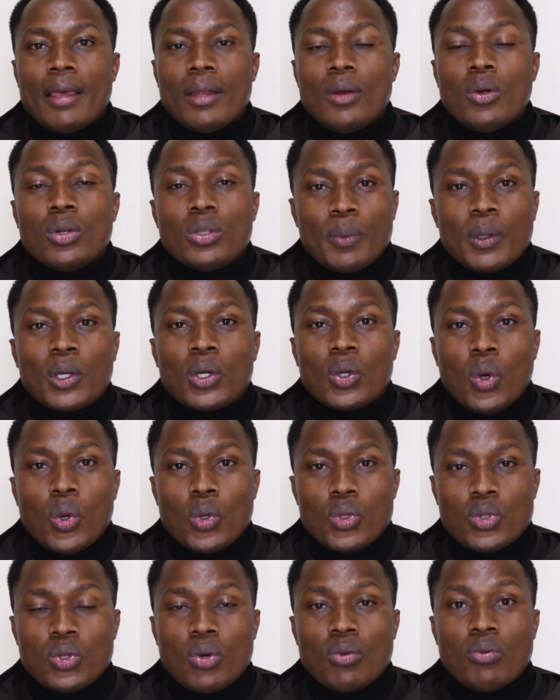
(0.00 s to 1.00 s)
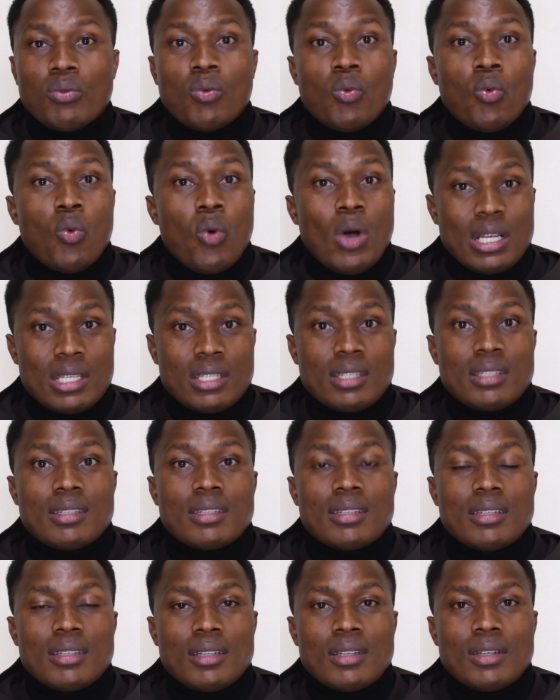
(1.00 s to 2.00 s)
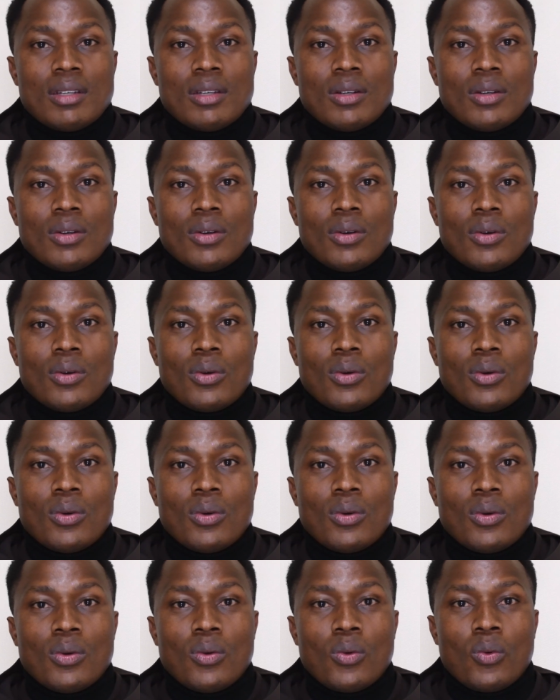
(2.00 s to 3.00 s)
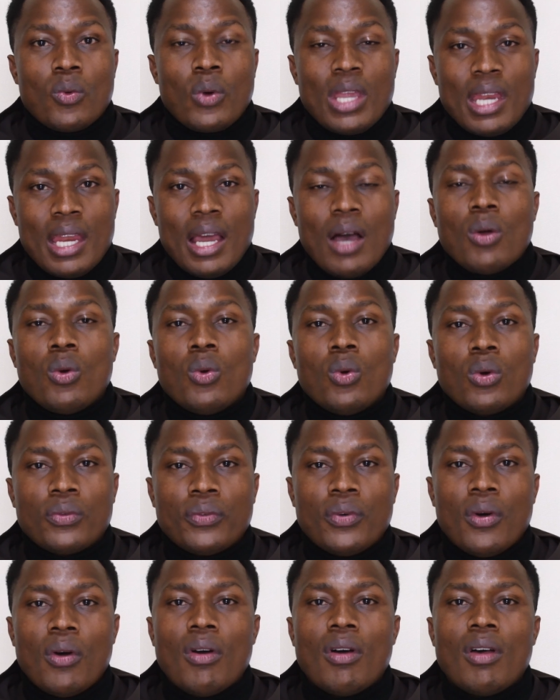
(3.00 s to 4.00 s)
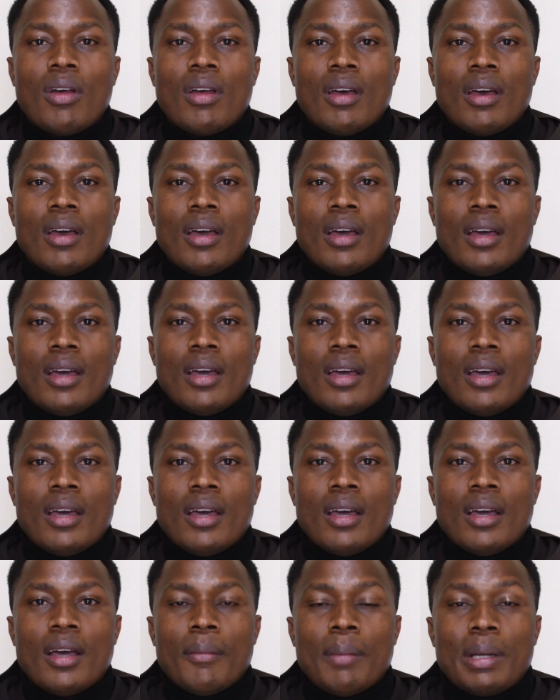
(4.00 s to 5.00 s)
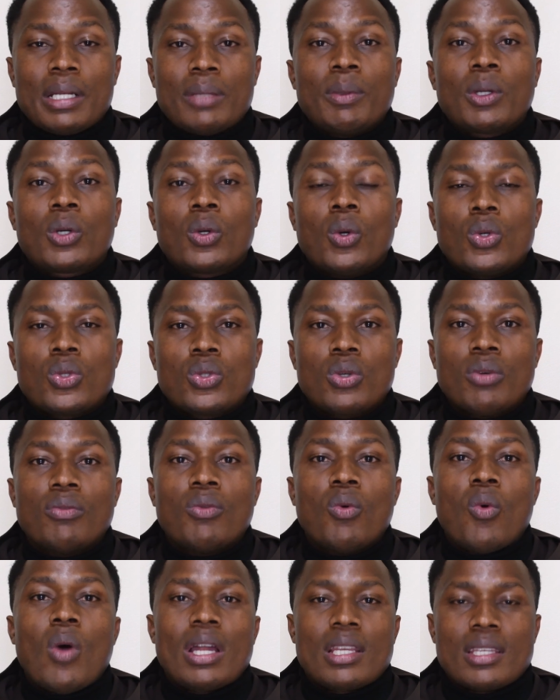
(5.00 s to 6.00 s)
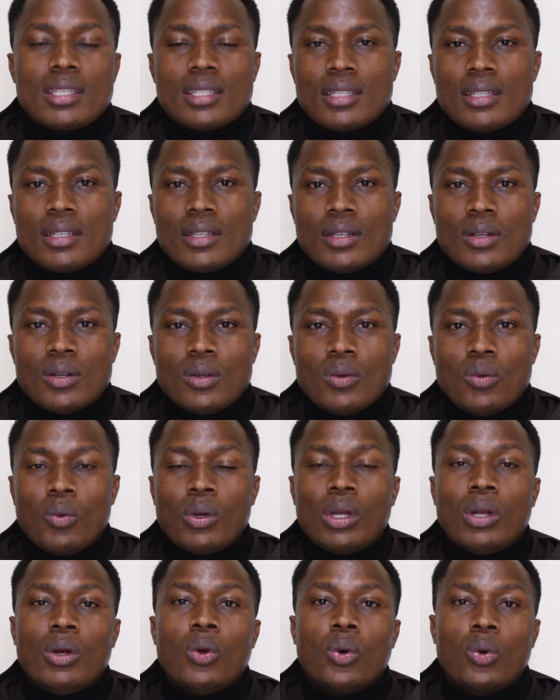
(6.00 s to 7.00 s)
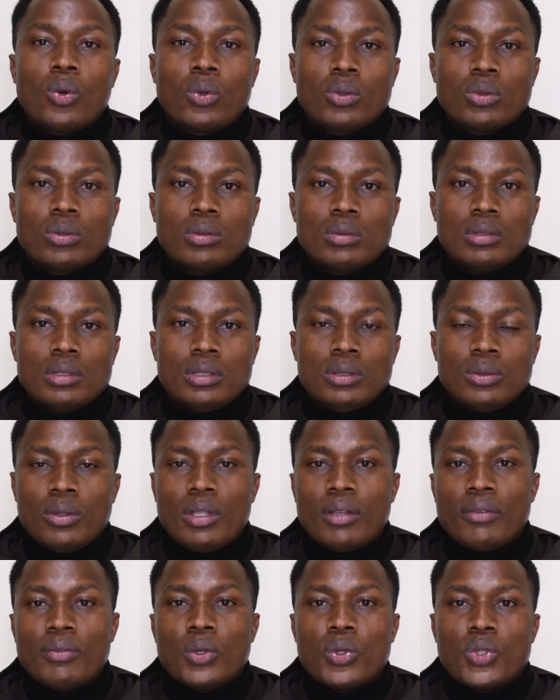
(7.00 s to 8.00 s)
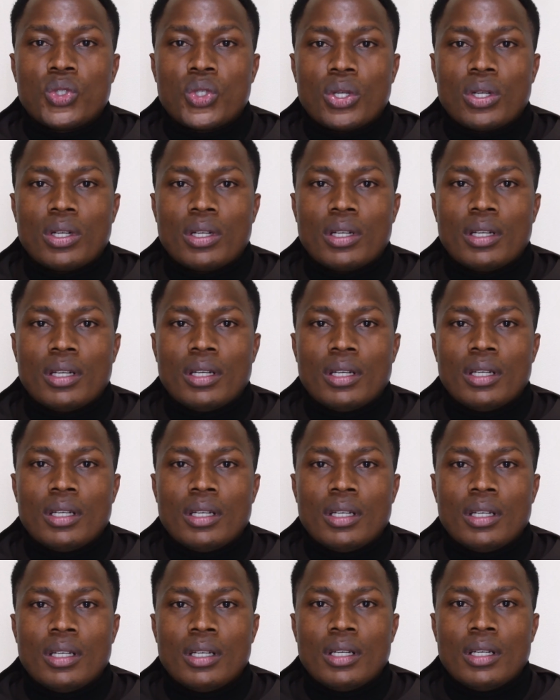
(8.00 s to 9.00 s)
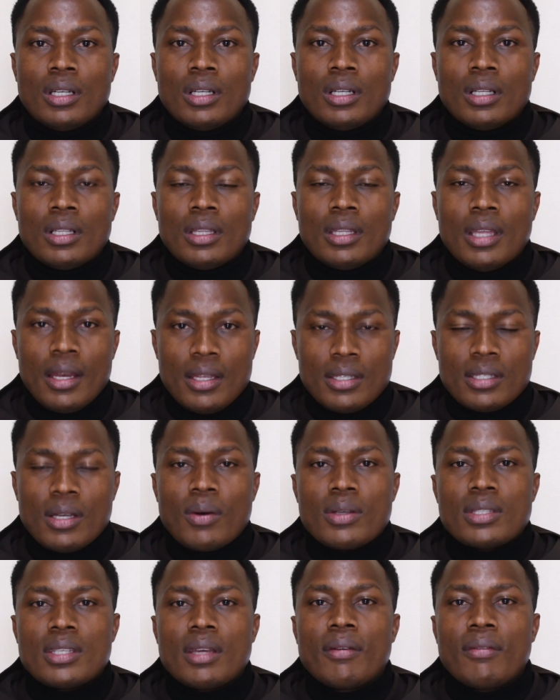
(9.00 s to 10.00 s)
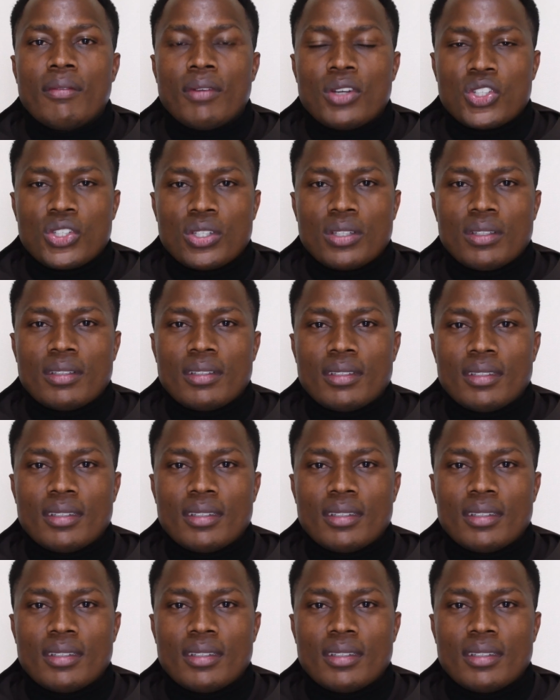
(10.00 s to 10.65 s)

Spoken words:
not because of what we now look for, but because of what we look into the future. That is our salvation.